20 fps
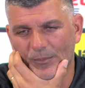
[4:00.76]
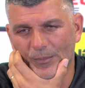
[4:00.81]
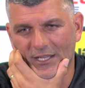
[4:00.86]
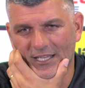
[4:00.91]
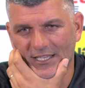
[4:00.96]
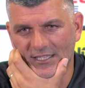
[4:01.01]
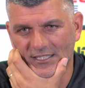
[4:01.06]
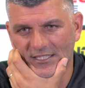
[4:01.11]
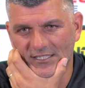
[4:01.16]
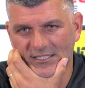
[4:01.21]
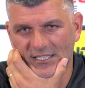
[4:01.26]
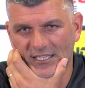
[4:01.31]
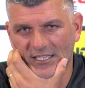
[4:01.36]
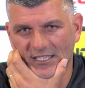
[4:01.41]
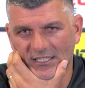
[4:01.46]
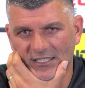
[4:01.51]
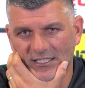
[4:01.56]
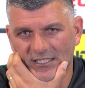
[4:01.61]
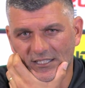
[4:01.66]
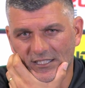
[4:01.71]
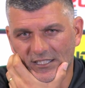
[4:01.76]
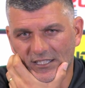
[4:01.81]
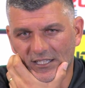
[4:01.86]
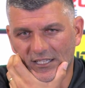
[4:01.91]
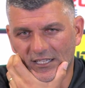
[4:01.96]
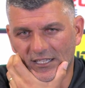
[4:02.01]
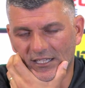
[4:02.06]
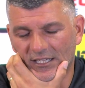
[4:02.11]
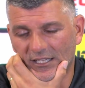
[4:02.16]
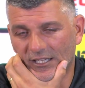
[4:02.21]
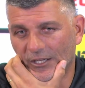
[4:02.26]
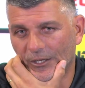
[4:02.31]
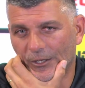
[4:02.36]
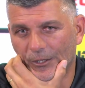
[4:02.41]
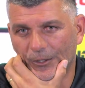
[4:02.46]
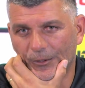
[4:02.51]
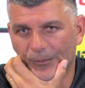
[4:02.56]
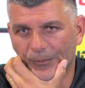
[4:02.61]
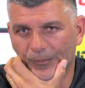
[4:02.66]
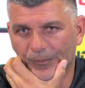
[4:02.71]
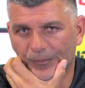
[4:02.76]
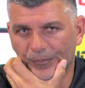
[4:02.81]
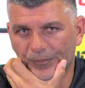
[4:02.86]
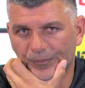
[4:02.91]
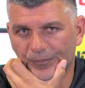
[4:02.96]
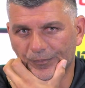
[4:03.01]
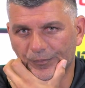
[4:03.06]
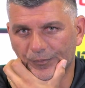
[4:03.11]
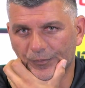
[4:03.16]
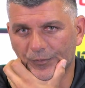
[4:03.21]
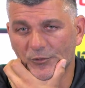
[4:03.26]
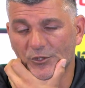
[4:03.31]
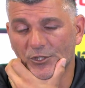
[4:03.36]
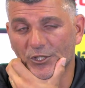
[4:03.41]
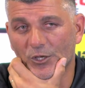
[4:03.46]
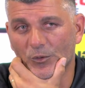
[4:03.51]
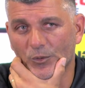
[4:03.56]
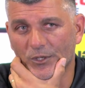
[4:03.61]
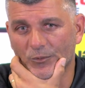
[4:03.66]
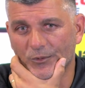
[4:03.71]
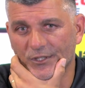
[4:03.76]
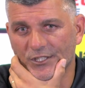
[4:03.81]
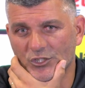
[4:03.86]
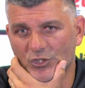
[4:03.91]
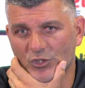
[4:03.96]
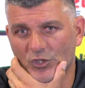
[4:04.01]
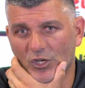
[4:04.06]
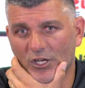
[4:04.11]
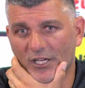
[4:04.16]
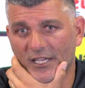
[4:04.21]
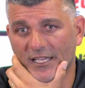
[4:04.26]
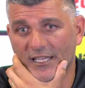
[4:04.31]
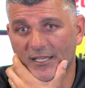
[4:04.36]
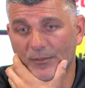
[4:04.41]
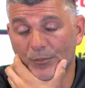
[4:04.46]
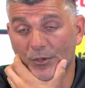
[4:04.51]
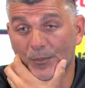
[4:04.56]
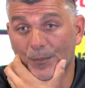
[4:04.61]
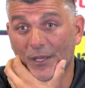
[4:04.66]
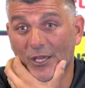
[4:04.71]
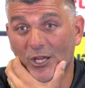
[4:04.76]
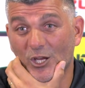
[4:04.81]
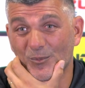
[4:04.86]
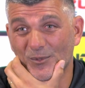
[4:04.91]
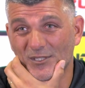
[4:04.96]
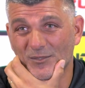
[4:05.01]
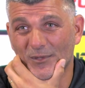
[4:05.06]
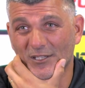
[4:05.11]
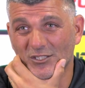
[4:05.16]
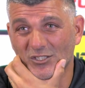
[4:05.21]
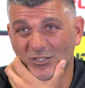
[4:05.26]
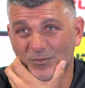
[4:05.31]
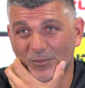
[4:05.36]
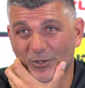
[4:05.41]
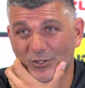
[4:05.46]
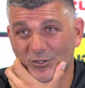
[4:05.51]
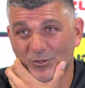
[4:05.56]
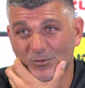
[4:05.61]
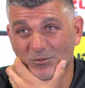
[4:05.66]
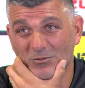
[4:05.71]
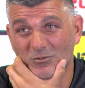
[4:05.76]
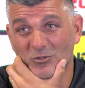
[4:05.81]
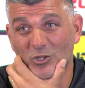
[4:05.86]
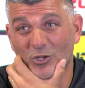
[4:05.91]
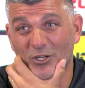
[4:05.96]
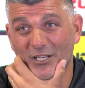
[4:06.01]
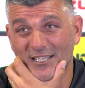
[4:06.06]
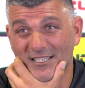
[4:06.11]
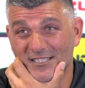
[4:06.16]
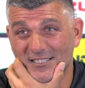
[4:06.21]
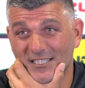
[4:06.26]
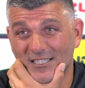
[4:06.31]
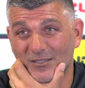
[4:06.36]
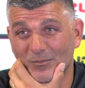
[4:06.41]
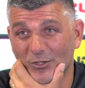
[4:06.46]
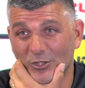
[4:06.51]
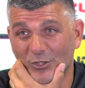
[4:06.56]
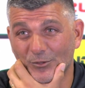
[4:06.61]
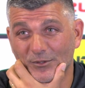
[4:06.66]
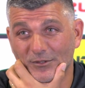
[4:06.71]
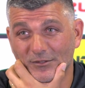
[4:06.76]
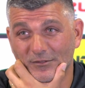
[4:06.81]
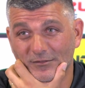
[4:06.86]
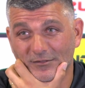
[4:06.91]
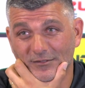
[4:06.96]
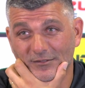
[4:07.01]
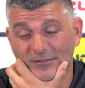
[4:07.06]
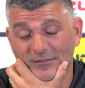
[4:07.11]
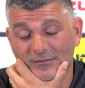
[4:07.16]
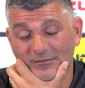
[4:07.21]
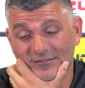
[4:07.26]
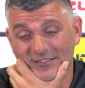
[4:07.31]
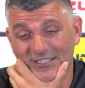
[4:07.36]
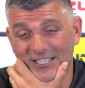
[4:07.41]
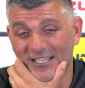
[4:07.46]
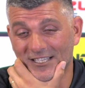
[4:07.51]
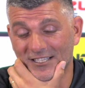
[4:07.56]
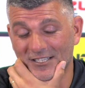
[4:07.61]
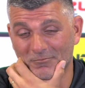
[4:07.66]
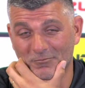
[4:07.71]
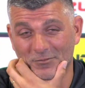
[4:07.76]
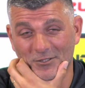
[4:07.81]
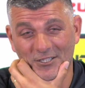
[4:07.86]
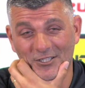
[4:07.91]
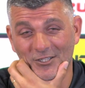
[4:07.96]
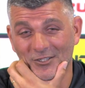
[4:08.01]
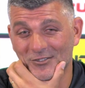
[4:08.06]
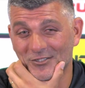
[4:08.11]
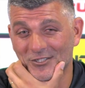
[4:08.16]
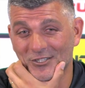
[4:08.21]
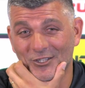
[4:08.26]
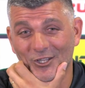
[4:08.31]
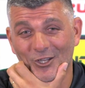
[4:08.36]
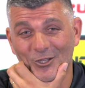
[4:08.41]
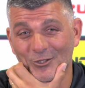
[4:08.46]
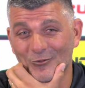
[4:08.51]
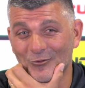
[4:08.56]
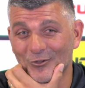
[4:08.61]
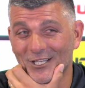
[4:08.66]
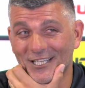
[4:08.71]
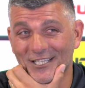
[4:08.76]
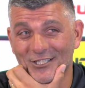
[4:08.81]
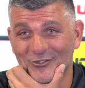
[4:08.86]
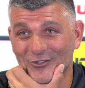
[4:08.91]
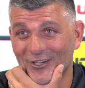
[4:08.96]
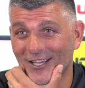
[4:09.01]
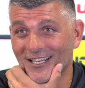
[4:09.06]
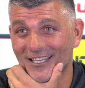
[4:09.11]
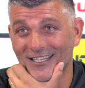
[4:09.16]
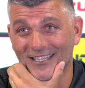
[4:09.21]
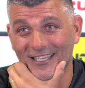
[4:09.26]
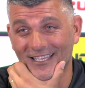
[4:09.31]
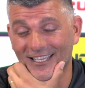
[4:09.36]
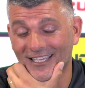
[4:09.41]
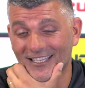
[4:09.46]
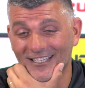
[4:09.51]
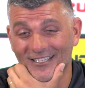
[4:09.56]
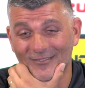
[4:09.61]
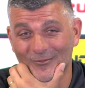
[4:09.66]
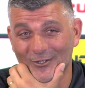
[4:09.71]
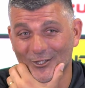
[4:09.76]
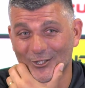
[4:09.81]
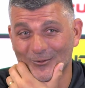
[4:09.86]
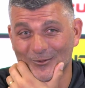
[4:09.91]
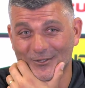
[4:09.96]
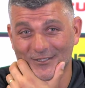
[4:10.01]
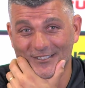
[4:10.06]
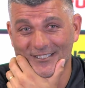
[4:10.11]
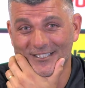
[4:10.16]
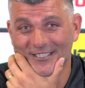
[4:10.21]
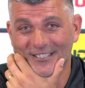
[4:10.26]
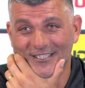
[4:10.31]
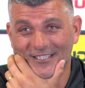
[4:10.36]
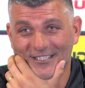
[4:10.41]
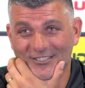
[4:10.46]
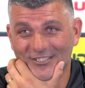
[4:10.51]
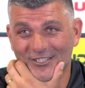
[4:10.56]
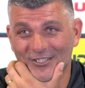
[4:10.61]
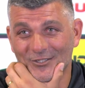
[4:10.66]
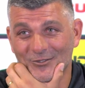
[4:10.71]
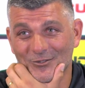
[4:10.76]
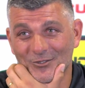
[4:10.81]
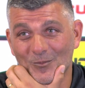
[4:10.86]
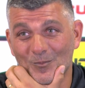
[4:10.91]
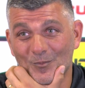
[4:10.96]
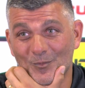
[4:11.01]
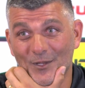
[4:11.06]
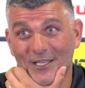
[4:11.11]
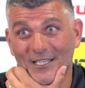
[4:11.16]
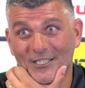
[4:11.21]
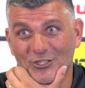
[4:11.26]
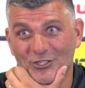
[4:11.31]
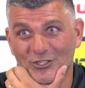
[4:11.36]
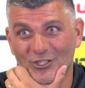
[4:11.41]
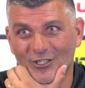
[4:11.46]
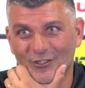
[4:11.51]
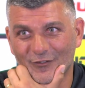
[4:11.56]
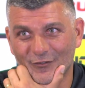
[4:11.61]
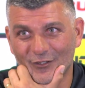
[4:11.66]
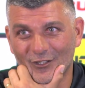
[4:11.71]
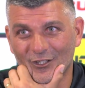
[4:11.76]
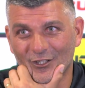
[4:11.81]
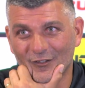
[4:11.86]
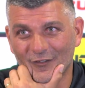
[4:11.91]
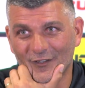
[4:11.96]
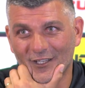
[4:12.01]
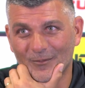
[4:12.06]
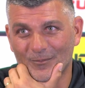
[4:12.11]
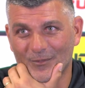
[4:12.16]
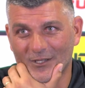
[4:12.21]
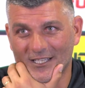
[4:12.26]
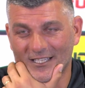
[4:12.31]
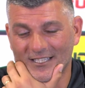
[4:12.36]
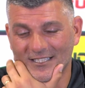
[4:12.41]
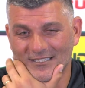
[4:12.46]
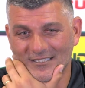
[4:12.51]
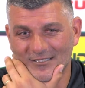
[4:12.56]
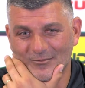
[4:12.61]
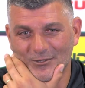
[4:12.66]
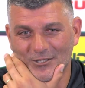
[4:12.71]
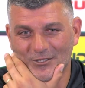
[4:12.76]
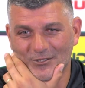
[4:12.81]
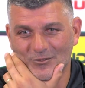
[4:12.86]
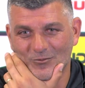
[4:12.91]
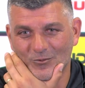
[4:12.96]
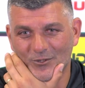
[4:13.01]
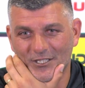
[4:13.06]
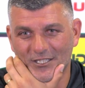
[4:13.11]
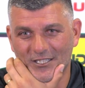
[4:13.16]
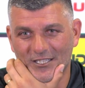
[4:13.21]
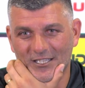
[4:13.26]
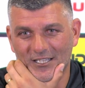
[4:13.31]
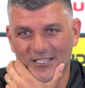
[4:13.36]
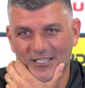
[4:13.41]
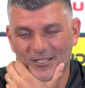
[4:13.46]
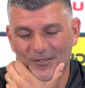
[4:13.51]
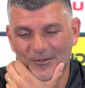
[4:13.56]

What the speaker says: you play in this heat. You know, we try and prepare them as much as possible. Not easy in Melbourne because you don't really train in the heat in Melbourne. So this is a big shock for a lot of our players because we've